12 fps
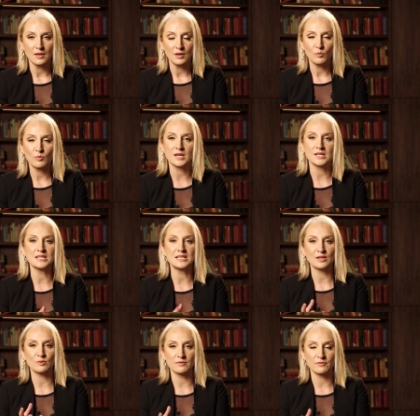We are
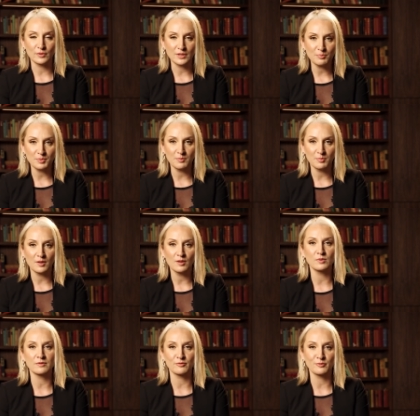dealing with real people,
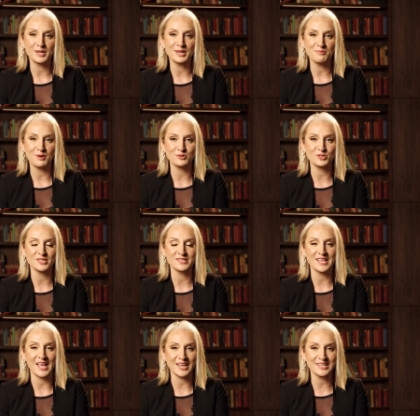with real emotions,
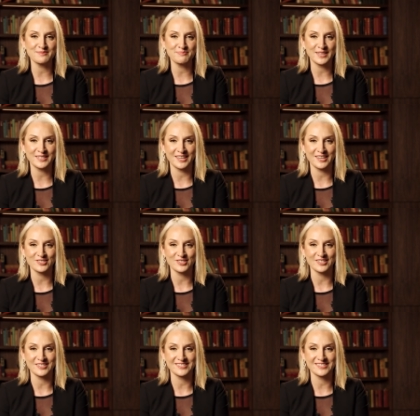
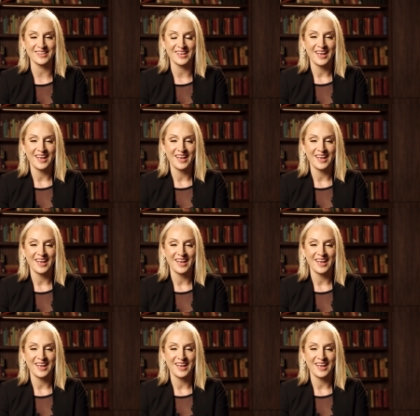expectations,